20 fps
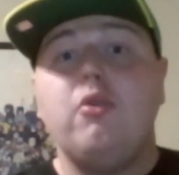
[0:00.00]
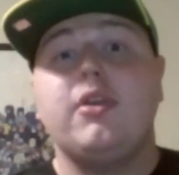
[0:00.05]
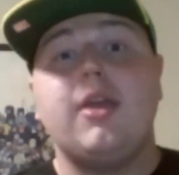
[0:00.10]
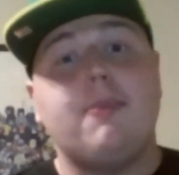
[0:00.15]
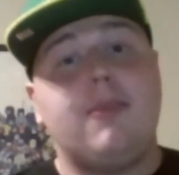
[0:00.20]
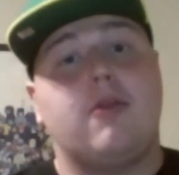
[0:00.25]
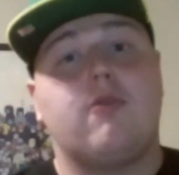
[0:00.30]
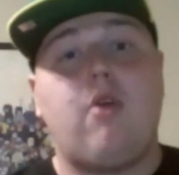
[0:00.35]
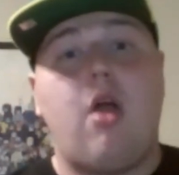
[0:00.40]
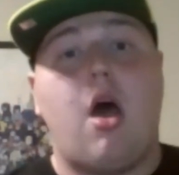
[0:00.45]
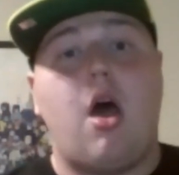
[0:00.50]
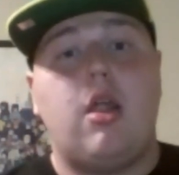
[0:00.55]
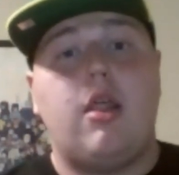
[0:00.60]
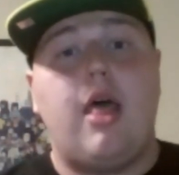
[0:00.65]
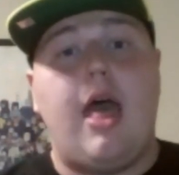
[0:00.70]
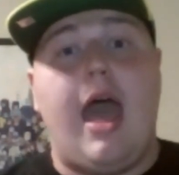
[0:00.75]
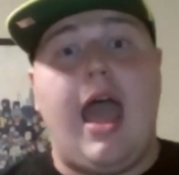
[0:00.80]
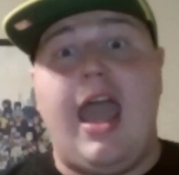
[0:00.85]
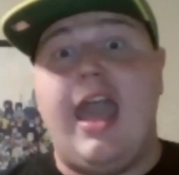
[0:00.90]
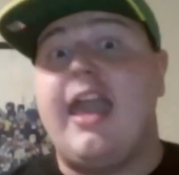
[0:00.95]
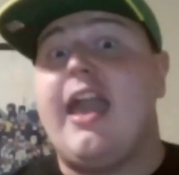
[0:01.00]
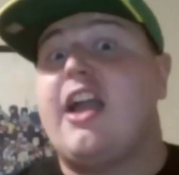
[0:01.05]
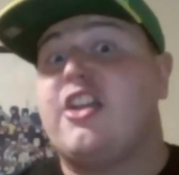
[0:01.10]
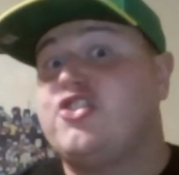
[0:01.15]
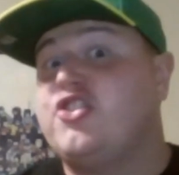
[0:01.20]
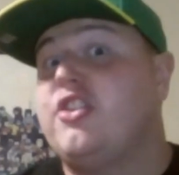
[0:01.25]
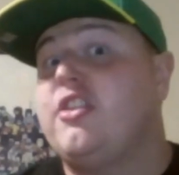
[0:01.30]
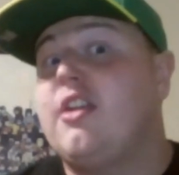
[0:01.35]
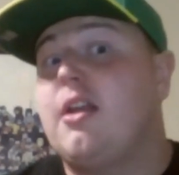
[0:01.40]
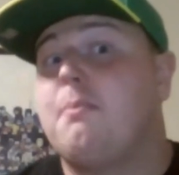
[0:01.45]
Get me wrong. I
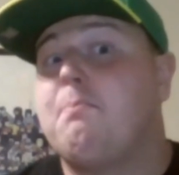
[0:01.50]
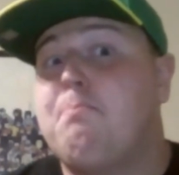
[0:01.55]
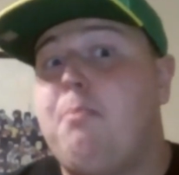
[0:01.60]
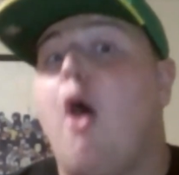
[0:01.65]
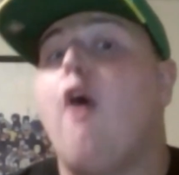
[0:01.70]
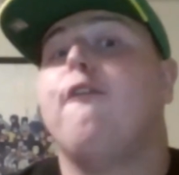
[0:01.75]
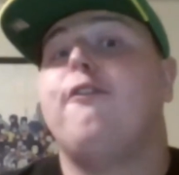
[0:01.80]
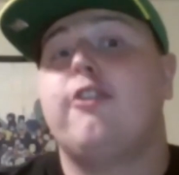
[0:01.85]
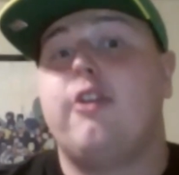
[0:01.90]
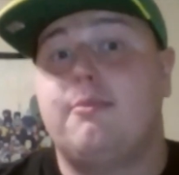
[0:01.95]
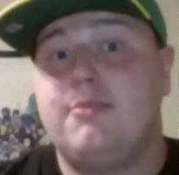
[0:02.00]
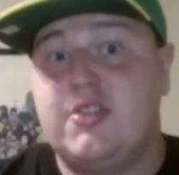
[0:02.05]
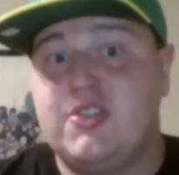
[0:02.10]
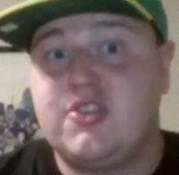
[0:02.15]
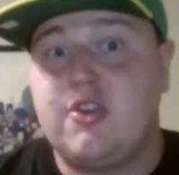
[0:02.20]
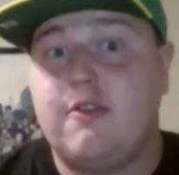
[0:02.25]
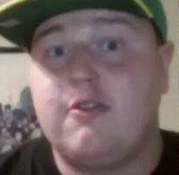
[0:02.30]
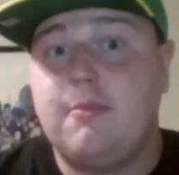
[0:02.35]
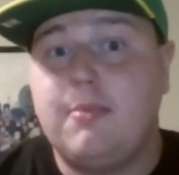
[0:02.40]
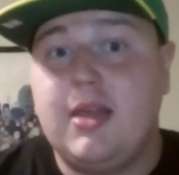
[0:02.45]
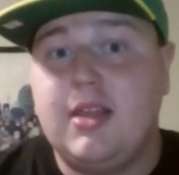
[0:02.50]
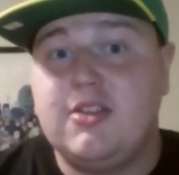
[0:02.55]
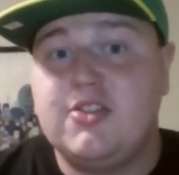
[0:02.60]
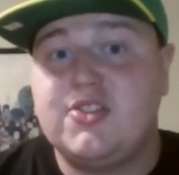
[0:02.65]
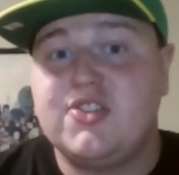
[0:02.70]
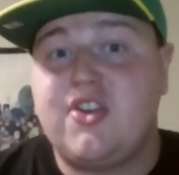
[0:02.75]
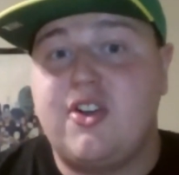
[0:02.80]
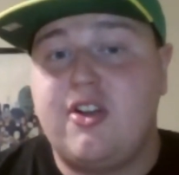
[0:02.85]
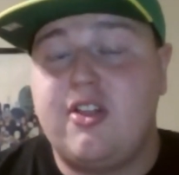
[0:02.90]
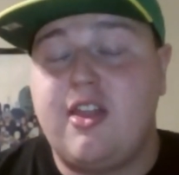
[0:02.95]
actually think both of them deserve to be in the
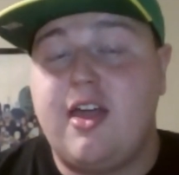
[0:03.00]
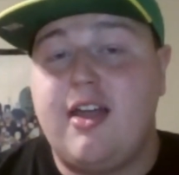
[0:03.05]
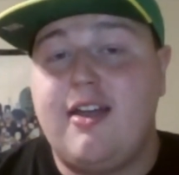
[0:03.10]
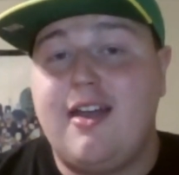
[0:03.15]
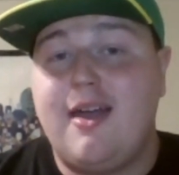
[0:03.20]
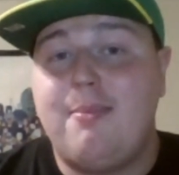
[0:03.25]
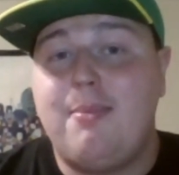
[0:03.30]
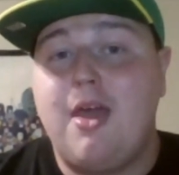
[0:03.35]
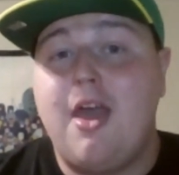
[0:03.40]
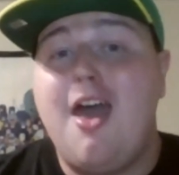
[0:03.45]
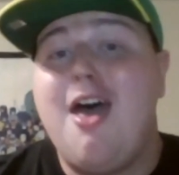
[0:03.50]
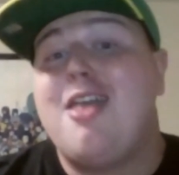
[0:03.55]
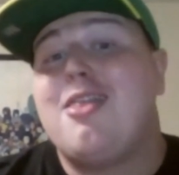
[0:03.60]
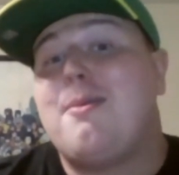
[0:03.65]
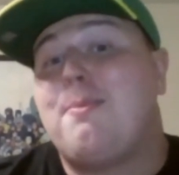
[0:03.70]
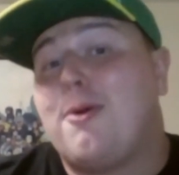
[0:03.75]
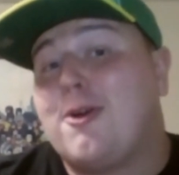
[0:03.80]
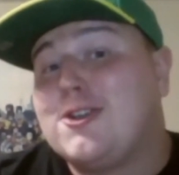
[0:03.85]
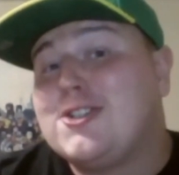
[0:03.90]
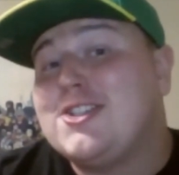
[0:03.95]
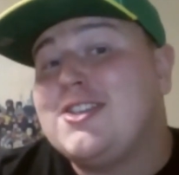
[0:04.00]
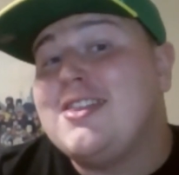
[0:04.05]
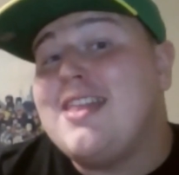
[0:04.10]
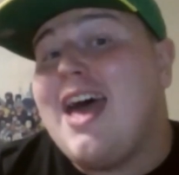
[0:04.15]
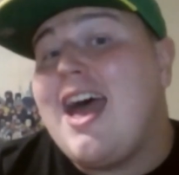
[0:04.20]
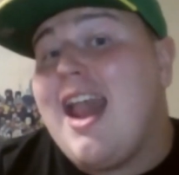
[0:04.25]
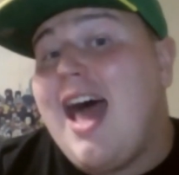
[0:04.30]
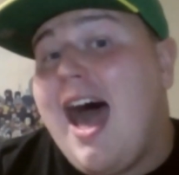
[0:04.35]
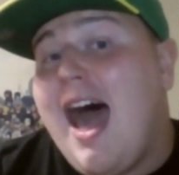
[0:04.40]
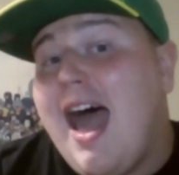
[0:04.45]
starting lineup. The person
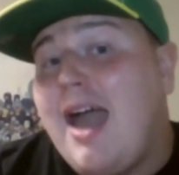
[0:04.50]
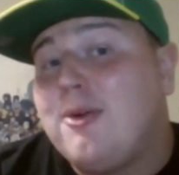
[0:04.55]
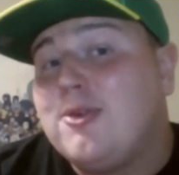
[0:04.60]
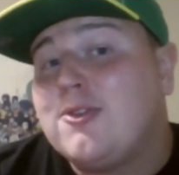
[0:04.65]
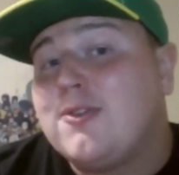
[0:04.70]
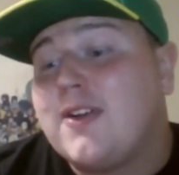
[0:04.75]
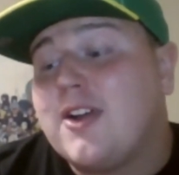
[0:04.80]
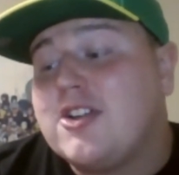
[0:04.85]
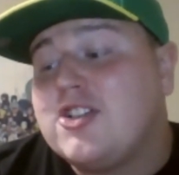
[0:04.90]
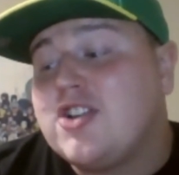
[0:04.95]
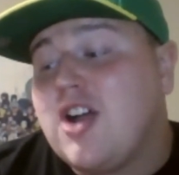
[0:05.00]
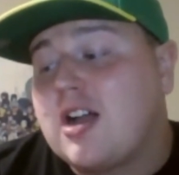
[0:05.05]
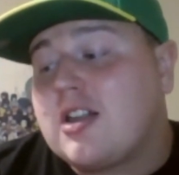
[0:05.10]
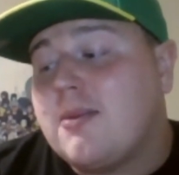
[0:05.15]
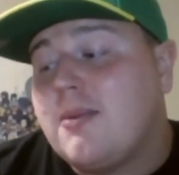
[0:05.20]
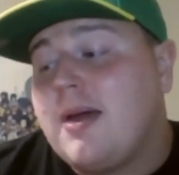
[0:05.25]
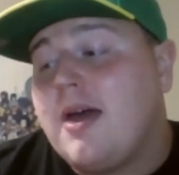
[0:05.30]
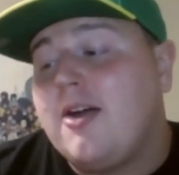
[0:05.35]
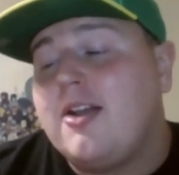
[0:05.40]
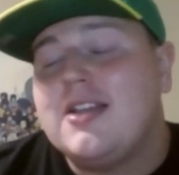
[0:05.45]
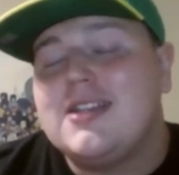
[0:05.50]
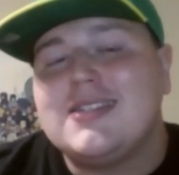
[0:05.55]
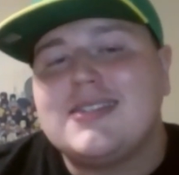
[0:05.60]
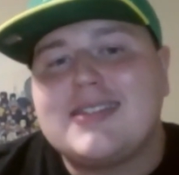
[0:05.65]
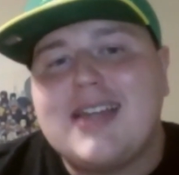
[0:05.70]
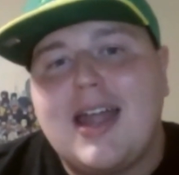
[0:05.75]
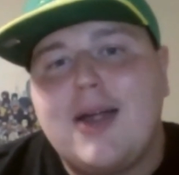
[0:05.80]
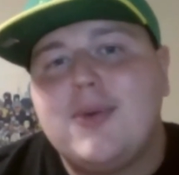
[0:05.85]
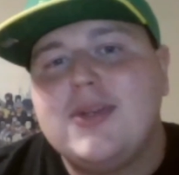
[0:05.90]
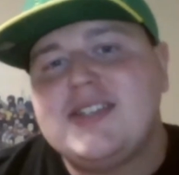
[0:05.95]
that I was very shocked about is
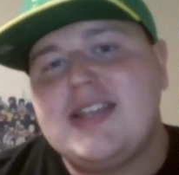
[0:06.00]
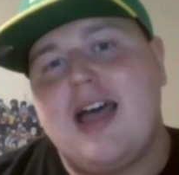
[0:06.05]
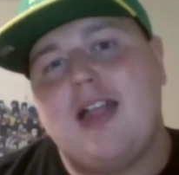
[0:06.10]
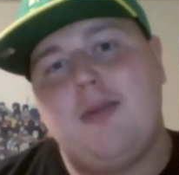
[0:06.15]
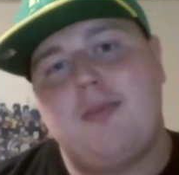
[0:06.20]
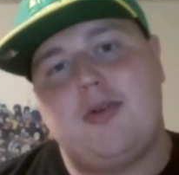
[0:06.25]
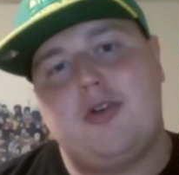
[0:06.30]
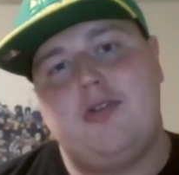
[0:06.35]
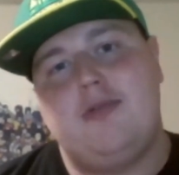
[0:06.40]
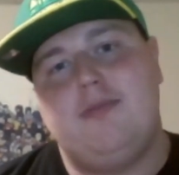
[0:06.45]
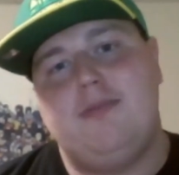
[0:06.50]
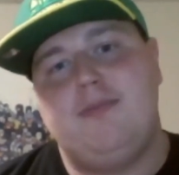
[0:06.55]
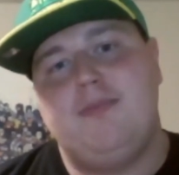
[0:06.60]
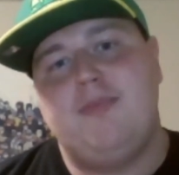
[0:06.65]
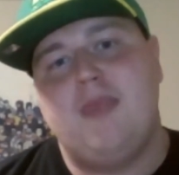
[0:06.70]
Tyrese Haliburton.